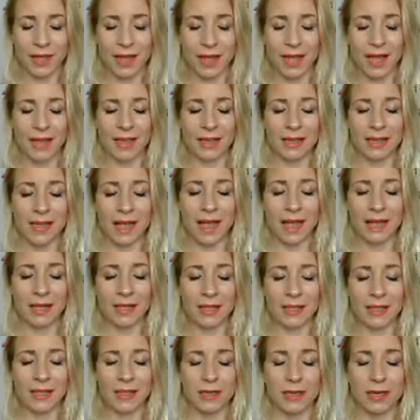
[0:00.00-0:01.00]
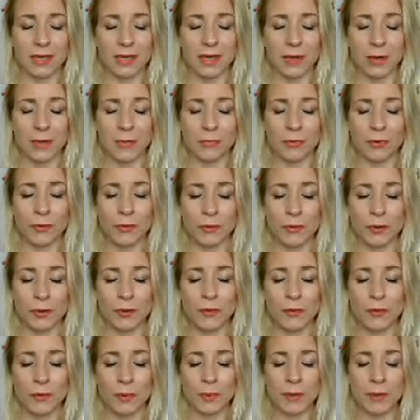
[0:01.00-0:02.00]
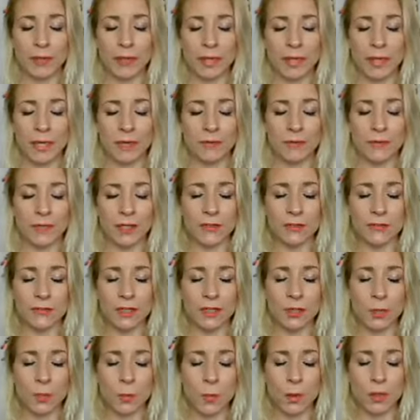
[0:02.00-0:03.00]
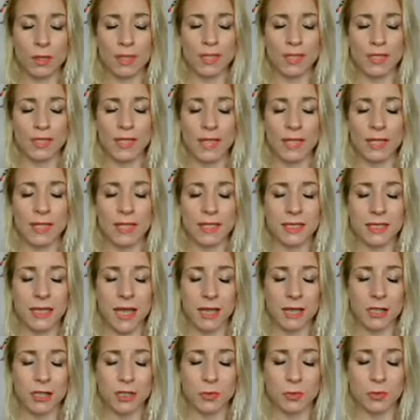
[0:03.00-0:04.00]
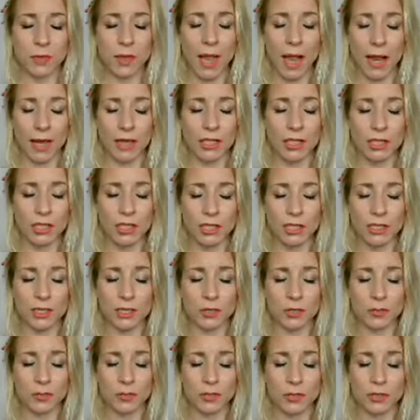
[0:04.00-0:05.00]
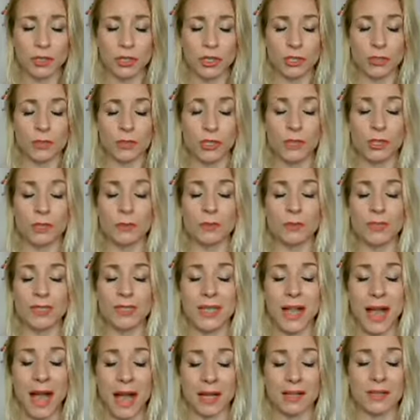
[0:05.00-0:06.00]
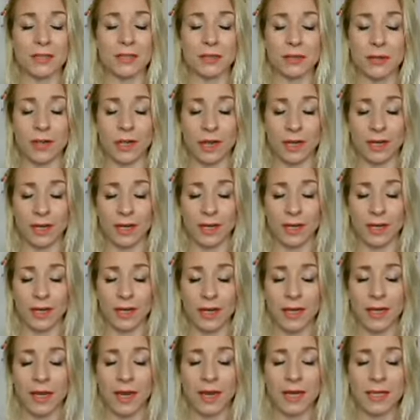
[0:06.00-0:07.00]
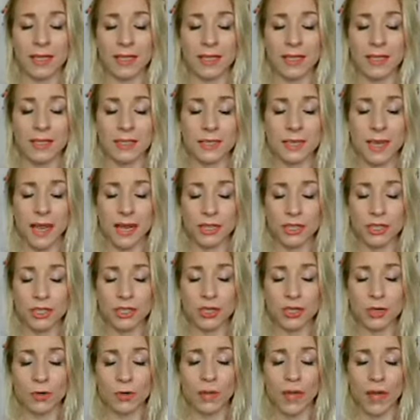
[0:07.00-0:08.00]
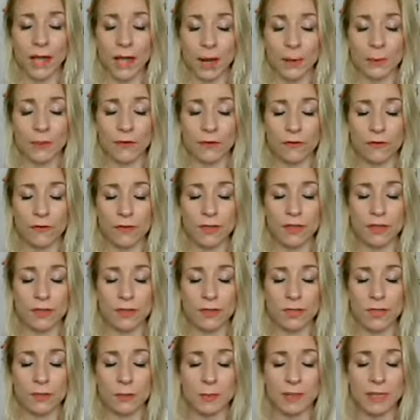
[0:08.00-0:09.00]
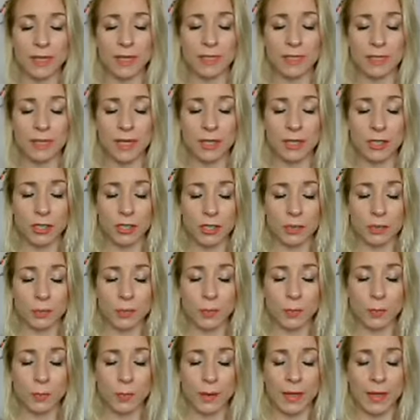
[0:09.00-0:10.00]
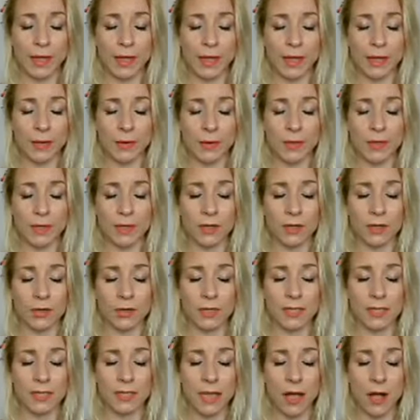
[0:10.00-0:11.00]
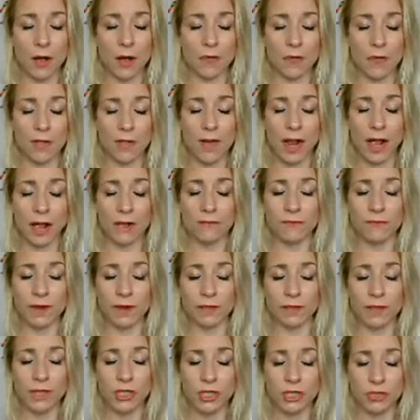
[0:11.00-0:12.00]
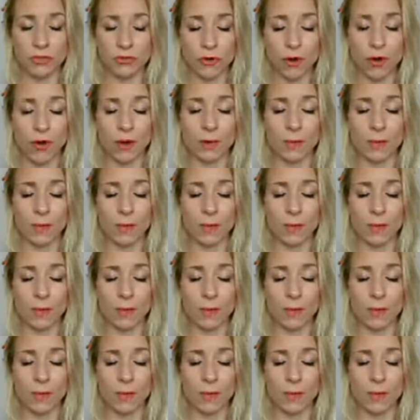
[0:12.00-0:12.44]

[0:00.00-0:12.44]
And that uh, remove the belief that if someone sends sexual energy towards you, that you must act on it. And instead show you how it feels to be a sensual being within yourself and have very strong